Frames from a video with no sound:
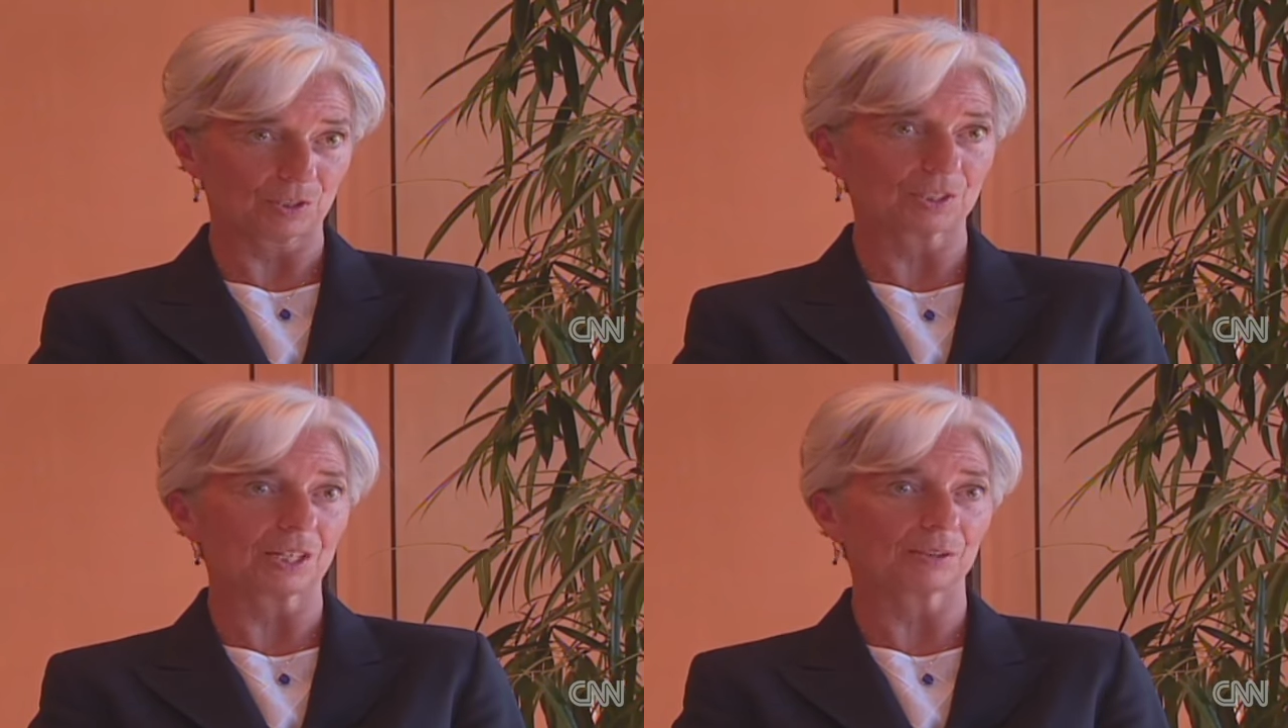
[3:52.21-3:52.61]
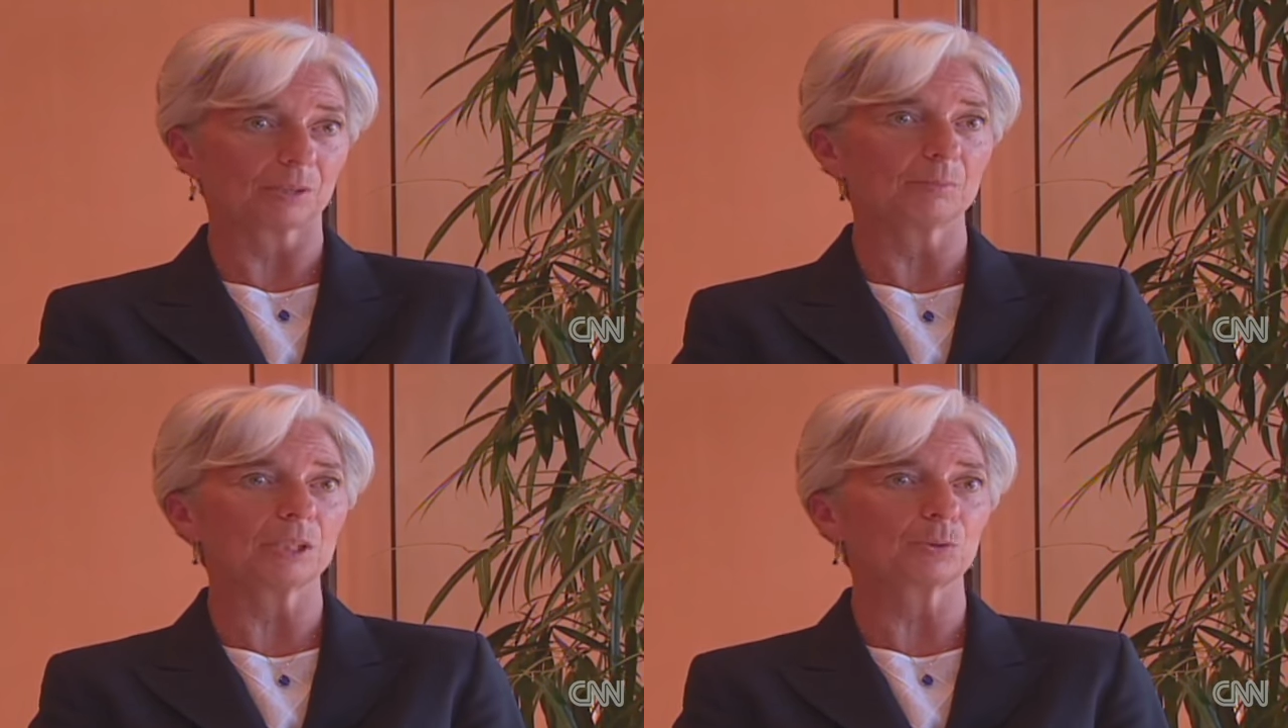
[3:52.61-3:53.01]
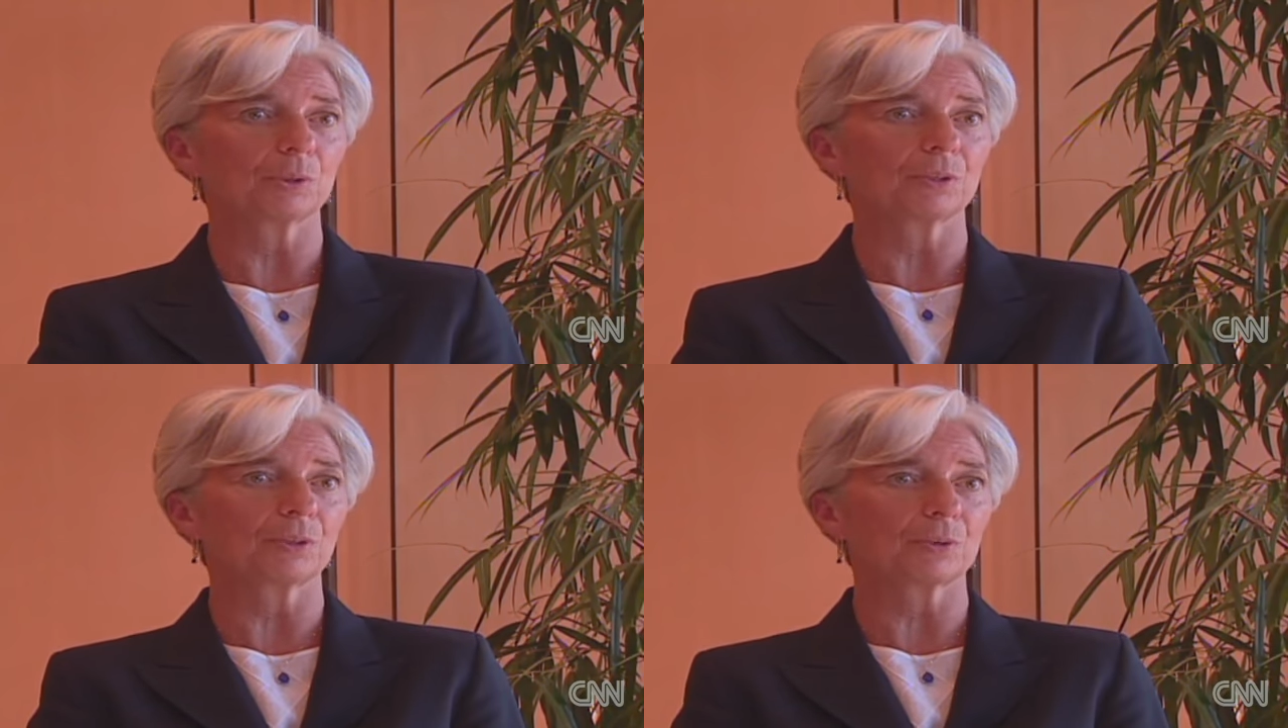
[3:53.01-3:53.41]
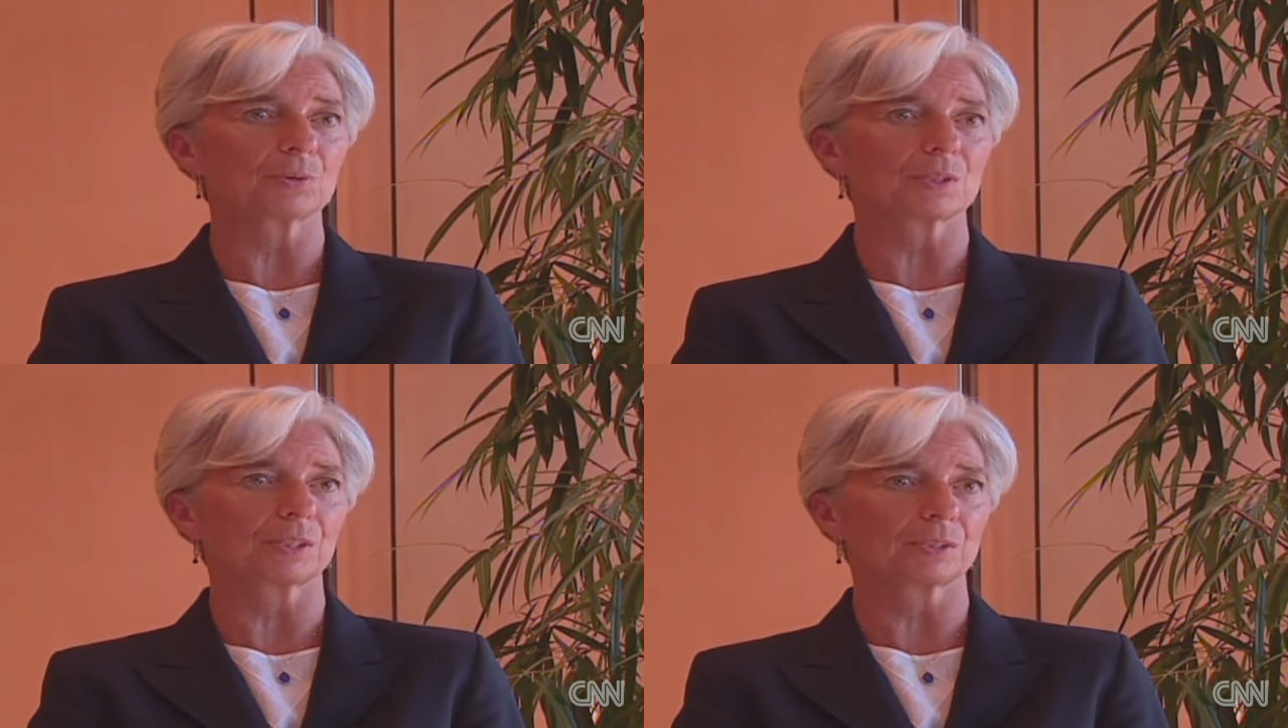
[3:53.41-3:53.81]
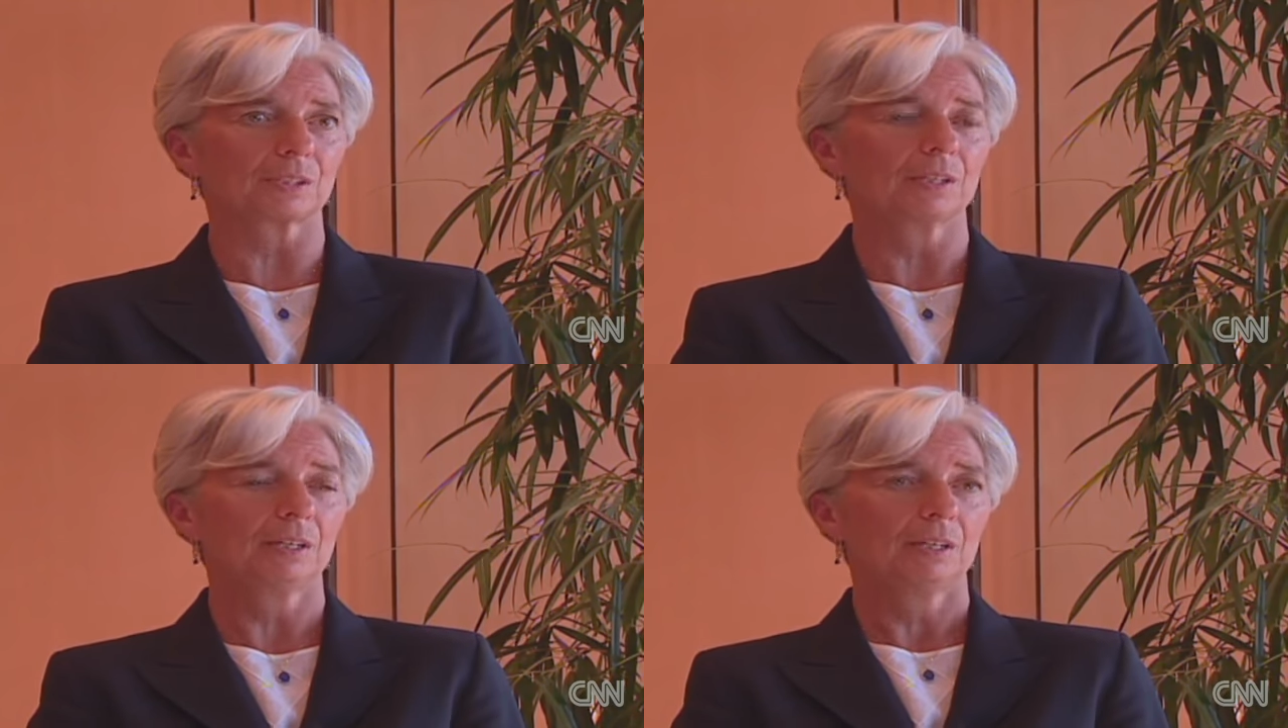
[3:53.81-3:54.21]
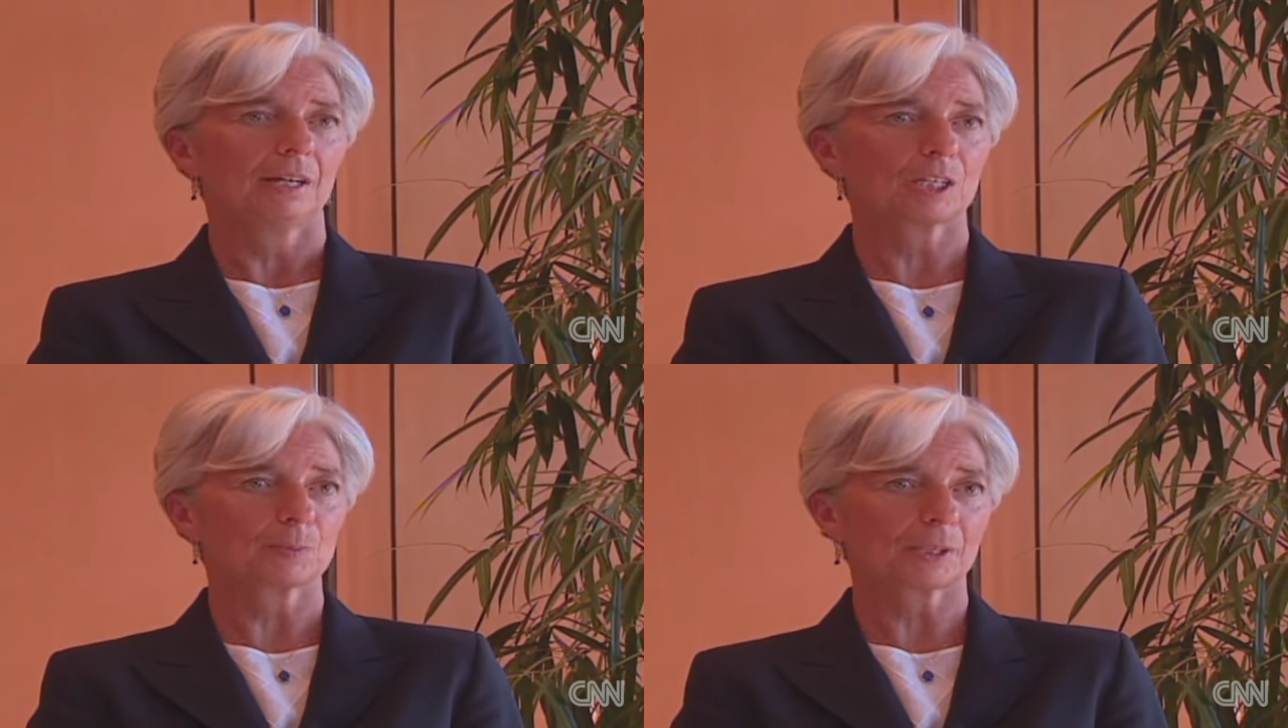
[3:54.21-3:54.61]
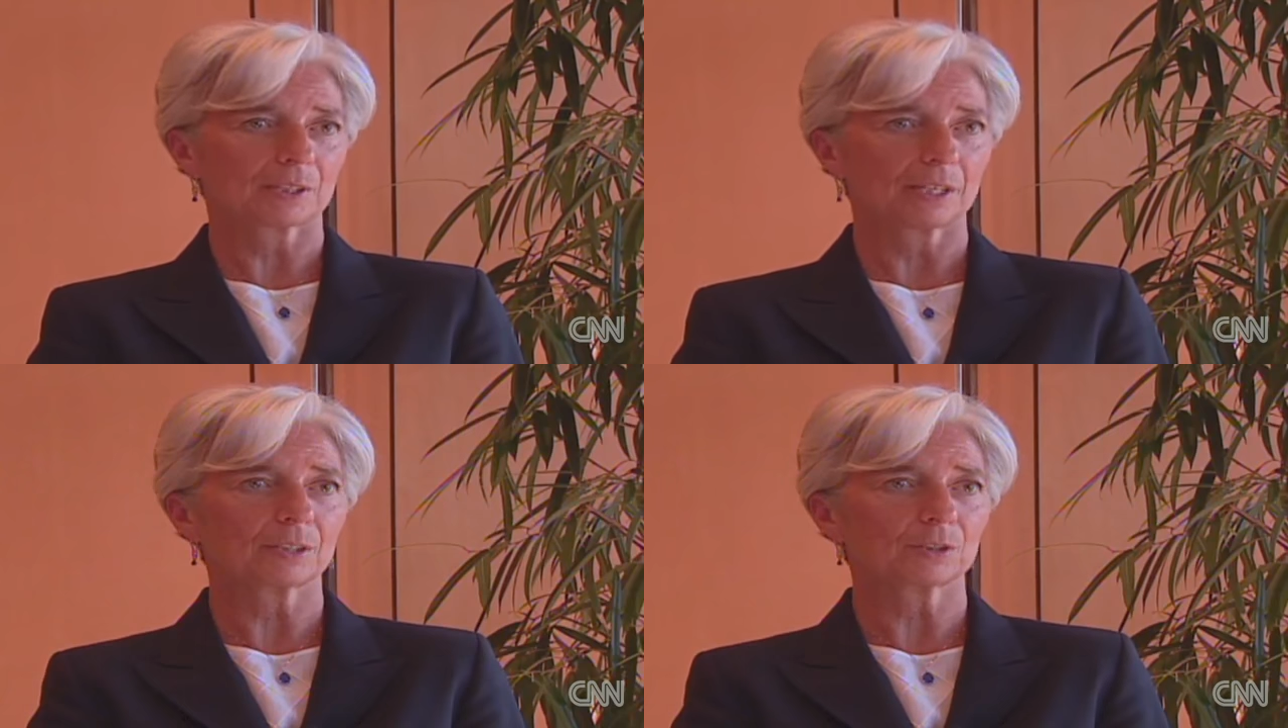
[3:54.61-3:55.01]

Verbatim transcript: sit down and meet with those that uh, expect their